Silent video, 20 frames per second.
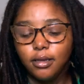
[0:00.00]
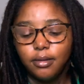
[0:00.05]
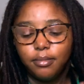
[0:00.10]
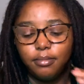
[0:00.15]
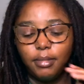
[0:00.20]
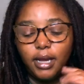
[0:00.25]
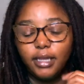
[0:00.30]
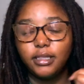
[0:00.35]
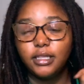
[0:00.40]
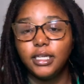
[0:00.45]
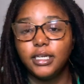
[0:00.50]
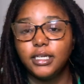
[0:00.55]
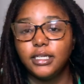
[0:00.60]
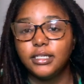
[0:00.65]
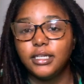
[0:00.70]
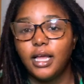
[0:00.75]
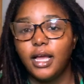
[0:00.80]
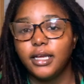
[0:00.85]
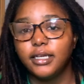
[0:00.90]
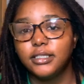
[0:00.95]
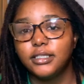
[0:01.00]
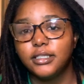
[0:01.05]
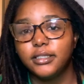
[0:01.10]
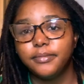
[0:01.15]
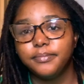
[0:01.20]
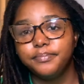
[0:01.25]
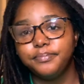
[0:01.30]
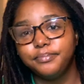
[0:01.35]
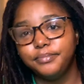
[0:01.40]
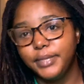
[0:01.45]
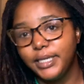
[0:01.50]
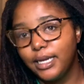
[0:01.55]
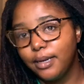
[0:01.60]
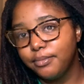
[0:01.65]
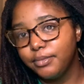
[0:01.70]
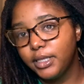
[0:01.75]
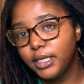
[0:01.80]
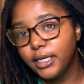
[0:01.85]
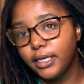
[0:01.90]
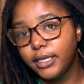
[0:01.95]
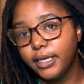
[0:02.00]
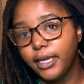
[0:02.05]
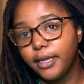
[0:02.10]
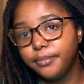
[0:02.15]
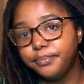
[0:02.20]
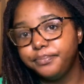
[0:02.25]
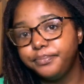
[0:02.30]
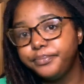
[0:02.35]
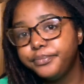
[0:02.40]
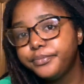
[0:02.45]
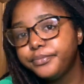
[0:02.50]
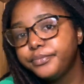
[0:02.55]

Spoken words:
my thinning locks become thick again.